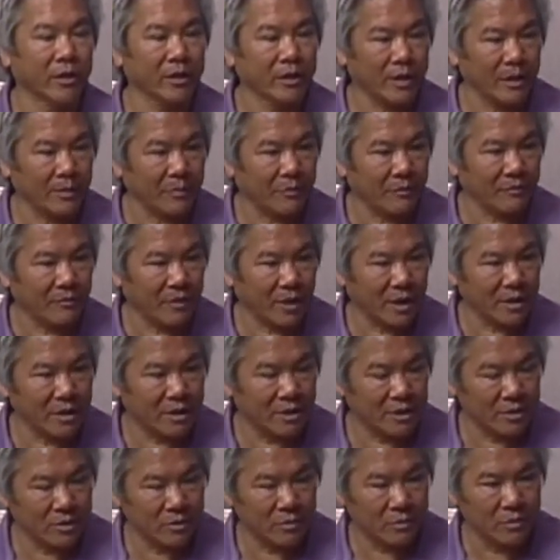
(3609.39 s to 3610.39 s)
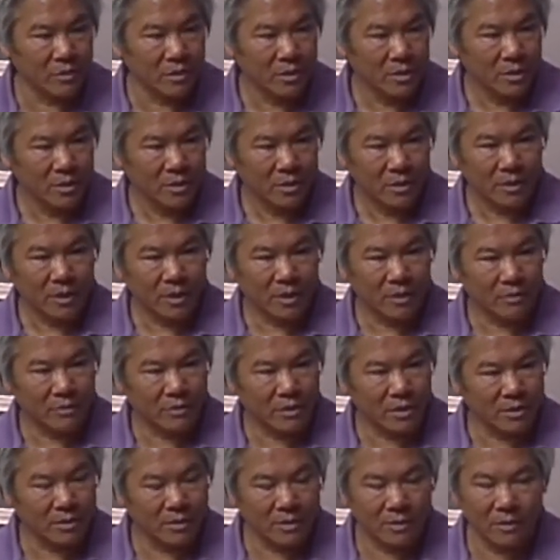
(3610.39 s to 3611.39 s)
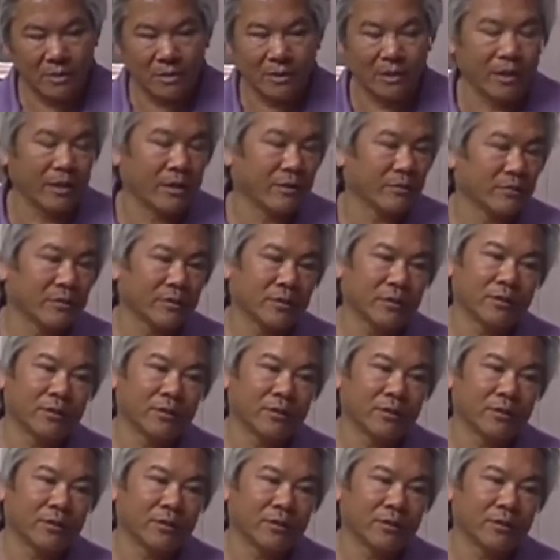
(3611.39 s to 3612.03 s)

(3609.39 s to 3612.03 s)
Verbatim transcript: and they provide you, you know, you know,